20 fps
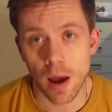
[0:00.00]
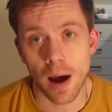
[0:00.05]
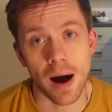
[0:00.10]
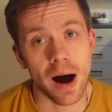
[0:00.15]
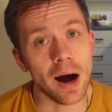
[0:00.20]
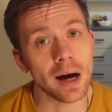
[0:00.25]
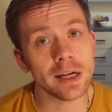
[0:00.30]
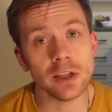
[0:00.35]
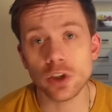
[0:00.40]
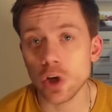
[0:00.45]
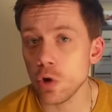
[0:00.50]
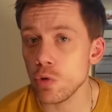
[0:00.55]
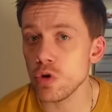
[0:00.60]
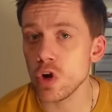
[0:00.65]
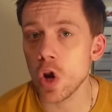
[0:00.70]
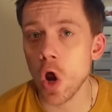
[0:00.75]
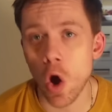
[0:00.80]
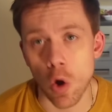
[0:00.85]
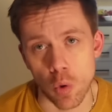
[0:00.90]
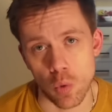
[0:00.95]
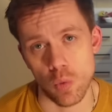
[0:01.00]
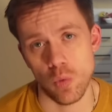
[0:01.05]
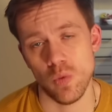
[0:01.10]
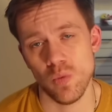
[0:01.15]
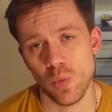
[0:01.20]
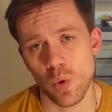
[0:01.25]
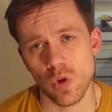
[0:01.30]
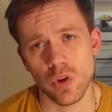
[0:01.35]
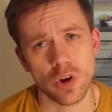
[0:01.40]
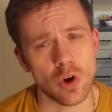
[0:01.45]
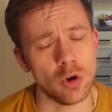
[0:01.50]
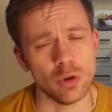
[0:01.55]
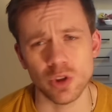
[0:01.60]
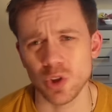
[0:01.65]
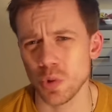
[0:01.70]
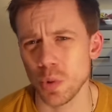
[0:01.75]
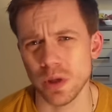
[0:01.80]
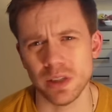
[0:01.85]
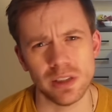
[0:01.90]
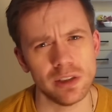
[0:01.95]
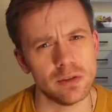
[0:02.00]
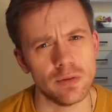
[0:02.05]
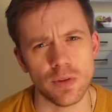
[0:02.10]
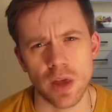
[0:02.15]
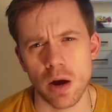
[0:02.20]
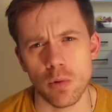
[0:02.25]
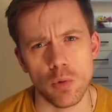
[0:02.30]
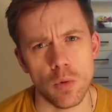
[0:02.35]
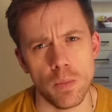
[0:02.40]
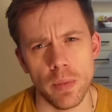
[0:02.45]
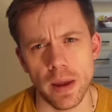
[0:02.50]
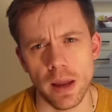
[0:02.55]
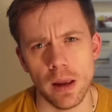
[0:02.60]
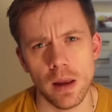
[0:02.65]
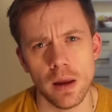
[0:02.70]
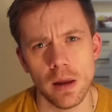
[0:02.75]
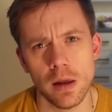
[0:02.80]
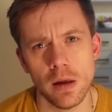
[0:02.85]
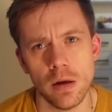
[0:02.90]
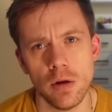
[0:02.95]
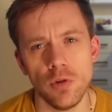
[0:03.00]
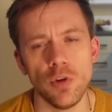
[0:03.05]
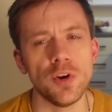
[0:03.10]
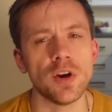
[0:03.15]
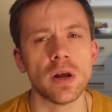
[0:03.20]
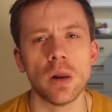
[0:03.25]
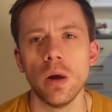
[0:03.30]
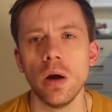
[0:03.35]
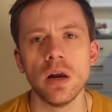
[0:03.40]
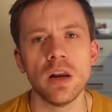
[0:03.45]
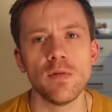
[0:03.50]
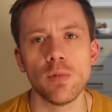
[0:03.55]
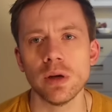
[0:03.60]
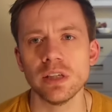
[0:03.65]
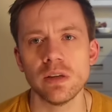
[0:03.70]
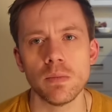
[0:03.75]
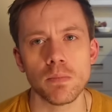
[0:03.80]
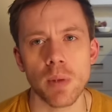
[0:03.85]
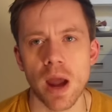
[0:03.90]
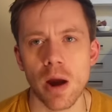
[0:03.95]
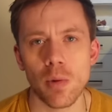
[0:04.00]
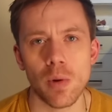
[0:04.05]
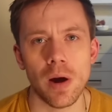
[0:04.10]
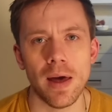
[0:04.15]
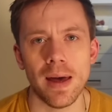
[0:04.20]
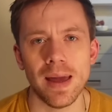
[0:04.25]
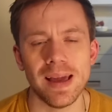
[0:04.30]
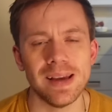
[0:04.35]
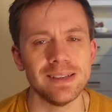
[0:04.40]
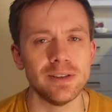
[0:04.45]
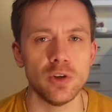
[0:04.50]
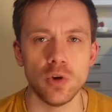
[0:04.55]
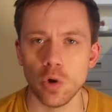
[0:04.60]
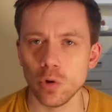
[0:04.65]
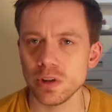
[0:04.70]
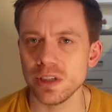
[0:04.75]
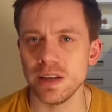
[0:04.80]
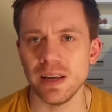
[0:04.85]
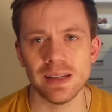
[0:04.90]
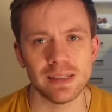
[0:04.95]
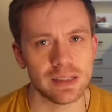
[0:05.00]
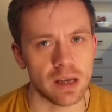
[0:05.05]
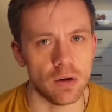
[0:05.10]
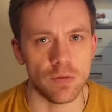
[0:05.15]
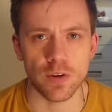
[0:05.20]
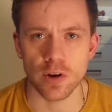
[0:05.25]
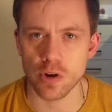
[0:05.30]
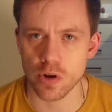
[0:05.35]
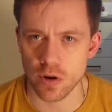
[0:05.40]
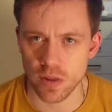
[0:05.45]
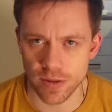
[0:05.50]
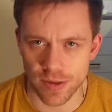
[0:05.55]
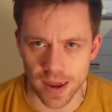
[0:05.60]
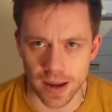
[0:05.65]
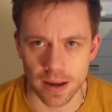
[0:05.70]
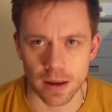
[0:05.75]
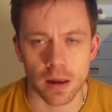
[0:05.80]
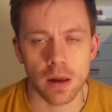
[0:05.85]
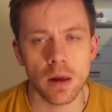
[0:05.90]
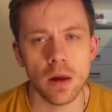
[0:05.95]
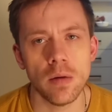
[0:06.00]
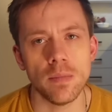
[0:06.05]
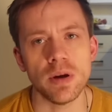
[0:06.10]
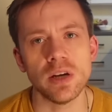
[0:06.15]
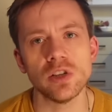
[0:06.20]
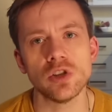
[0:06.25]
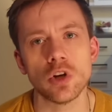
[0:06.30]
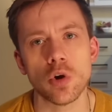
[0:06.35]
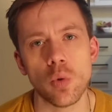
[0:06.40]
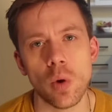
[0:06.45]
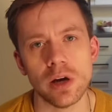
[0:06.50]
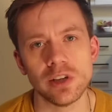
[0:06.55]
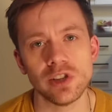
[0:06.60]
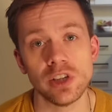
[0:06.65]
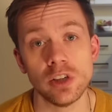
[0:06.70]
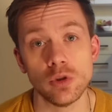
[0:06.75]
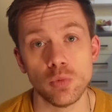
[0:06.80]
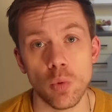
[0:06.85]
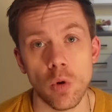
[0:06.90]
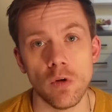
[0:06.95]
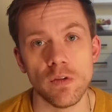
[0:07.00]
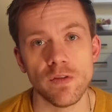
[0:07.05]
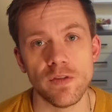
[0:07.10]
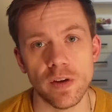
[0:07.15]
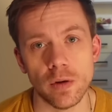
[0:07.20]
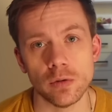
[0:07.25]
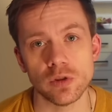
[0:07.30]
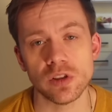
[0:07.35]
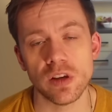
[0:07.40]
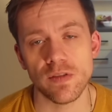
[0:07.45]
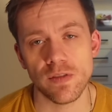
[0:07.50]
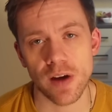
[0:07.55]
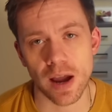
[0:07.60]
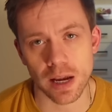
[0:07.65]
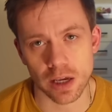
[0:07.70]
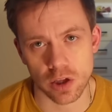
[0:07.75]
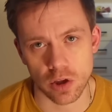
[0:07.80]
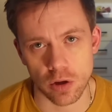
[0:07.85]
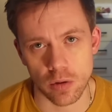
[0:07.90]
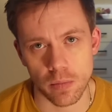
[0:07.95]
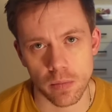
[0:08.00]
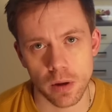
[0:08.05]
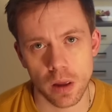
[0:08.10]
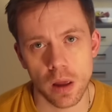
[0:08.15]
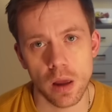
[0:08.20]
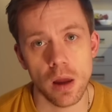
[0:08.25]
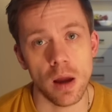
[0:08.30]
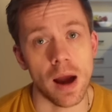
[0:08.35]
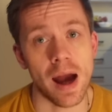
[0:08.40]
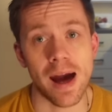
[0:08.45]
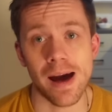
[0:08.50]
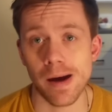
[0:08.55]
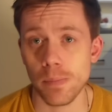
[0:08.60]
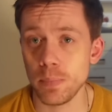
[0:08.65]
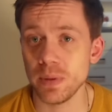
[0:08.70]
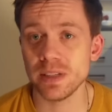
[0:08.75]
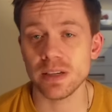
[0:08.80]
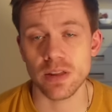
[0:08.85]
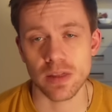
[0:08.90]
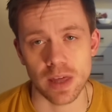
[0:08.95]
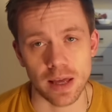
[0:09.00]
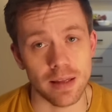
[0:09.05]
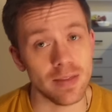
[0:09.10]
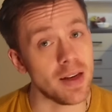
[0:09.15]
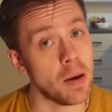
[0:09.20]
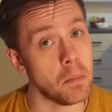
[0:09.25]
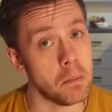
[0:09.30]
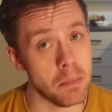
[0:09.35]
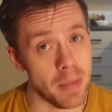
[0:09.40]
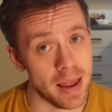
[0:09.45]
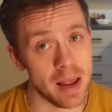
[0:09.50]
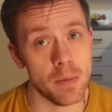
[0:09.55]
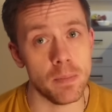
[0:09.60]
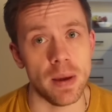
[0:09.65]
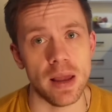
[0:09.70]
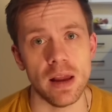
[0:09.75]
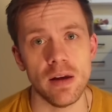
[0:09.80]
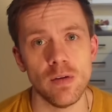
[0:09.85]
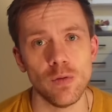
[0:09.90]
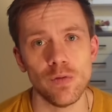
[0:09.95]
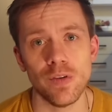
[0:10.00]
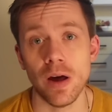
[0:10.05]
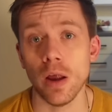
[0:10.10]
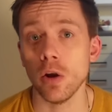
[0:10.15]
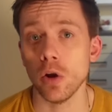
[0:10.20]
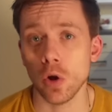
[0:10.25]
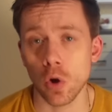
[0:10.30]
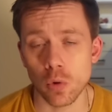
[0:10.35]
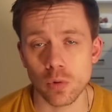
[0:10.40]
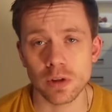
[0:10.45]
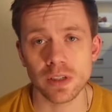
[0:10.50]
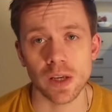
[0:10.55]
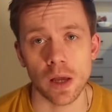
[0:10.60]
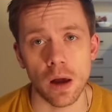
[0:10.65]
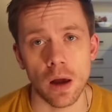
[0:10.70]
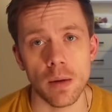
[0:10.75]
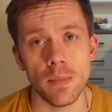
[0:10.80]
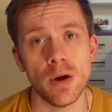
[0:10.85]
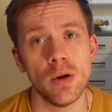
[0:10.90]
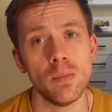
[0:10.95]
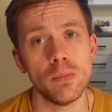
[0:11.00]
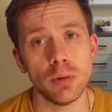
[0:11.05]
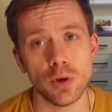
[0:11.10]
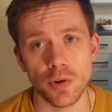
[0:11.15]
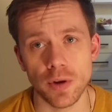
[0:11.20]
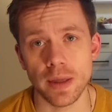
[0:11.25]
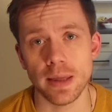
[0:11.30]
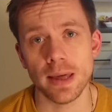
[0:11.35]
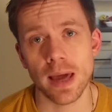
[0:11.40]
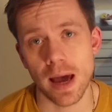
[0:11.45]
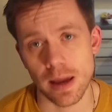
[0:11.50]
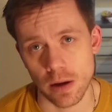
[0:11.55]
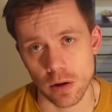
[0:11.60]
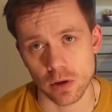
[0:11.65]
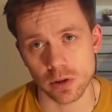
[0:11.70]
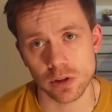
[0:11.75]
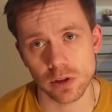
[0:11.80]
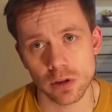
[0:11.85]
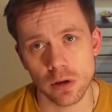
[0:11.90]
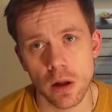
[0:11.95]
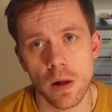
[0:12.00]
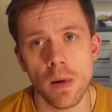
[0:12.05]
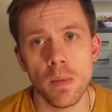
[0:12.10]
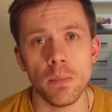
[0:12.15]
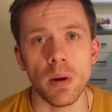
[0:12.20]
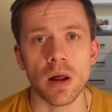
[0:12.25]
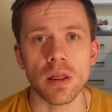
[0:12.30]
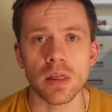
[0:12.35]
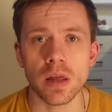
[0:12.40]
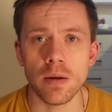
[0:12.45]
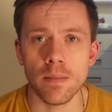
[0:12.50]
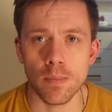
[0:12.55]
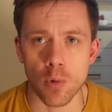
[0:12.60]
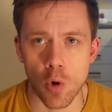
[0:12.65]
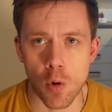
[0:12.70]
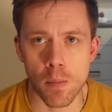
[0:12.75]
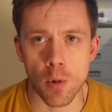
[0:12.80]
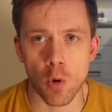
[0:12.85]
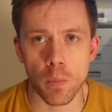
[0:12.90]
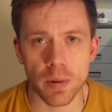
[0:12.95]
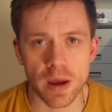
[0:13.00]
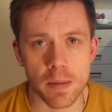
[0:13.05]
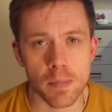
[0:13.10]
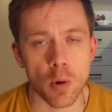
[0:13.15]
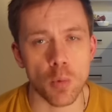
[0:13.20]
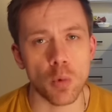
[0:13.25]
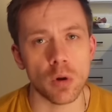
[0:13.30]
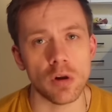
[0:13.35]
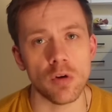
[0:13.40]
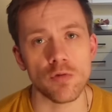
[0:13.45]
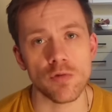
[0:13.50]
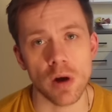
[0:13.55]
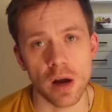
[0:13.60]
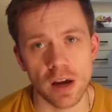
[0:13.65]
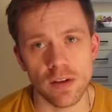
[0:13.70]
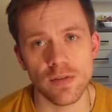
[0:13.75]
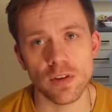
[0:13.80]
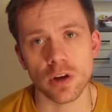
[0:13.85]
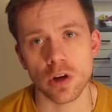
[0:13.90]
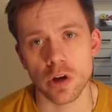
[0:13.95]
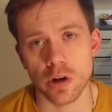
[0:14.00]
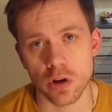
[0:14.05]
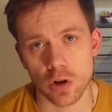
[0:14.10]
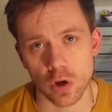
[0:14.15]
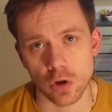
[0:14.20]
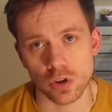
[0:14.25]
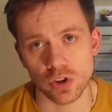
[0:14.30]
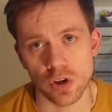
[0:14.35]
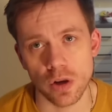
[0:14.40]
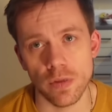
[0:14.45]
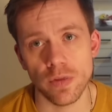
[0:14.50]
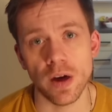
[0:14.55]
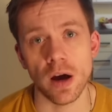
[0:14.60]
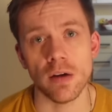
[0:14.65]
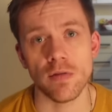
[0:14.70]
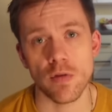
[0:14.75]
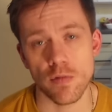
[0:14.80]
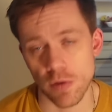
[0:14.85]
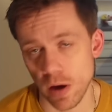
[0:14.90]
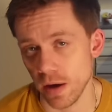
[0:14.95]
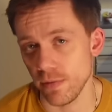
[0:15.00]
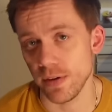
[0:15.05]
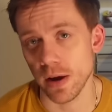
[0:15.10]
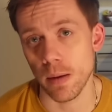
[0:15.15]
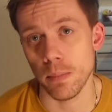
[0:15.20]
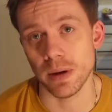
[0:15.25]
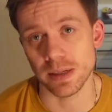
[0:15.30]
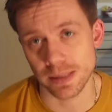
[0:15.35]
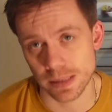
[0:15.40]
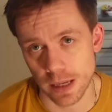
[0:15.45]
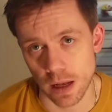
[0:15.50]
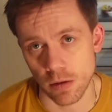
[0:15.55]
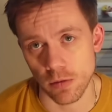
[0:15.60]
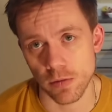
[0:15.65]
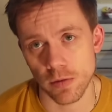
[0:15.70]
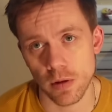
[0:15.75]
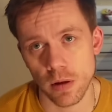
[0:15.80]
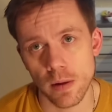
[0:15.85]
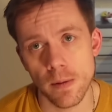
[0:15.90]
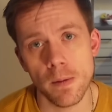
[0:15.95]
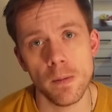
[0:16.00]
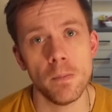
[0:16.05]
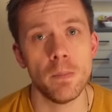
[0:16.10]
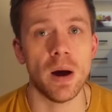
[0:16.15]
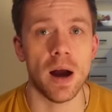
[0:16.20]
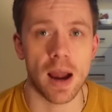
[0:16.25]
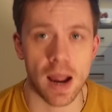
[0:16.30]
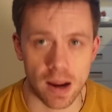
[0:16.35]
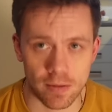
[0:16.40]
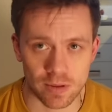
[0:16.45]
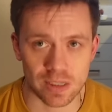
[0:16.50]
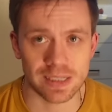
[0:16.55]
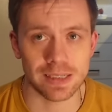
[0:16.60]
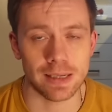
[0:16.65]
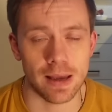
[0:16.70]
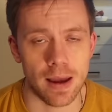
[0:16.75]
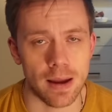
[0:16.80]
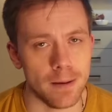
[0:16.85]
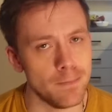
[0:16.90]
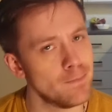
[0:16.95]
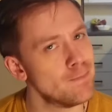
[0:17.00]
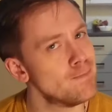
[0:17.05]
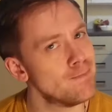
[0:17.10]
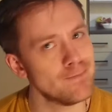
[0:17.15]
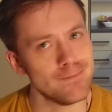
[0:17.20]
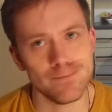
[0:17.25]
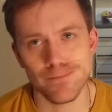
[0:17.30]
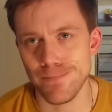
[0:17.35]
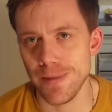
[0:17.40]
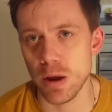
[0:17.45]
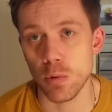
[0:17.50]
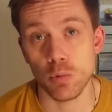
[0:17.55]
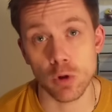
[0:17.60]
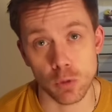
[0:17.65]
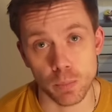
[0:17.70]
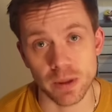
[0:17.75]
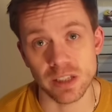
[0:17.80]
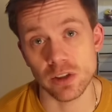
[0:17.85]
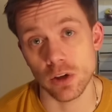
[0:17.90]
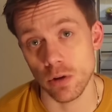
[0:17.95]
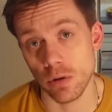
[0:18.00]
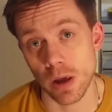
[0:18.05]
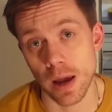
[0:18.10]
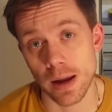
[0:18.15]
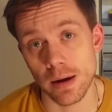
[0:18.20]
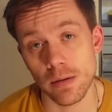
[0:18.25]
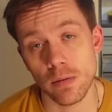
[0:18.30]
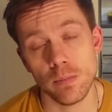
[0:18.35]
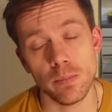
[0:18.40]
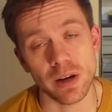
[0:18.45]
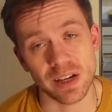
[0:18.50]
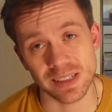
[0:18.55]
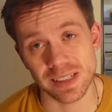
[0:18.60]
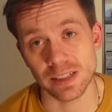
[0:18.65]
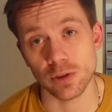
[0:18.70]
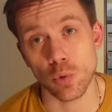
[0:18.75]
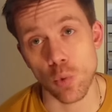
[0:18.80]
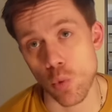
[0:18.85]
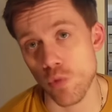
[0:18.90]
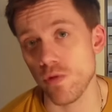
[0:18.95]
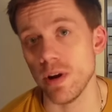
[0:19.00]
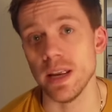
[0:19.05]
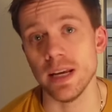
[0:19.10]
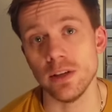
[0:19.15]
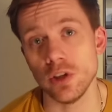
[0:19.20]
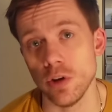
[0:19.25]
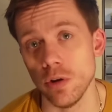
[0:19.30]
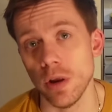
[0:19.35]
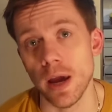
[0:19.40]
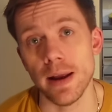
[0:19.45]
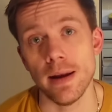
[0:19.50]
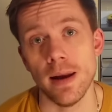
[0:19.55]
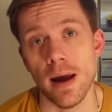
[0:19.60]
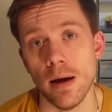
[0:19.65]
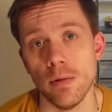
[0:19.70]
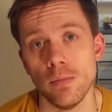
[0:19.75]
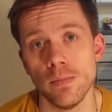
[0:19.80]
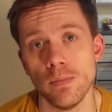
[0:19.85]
I don't know what the consequences of that will be. The decline of Western power is not in itself a good thing, because the question is what fills the vacuum. I happen to think that may be, for a long time, bloody chaos. But I think more and more people will arrive at the conclusion that I've arrived at myself. But I have to say, it will be too late, because it's already too late now.